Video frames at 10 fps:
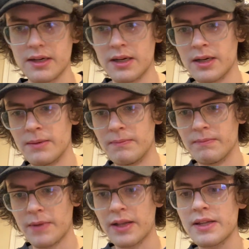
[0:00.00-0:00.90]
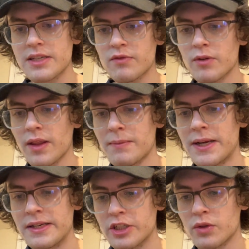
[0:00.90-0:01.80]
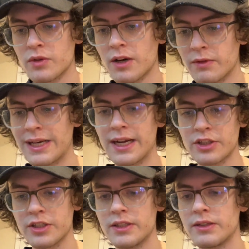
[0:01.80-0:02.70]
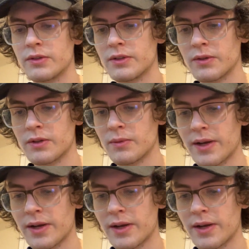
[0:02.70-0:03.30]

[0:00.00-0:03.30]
at least for like my initial gut reaction or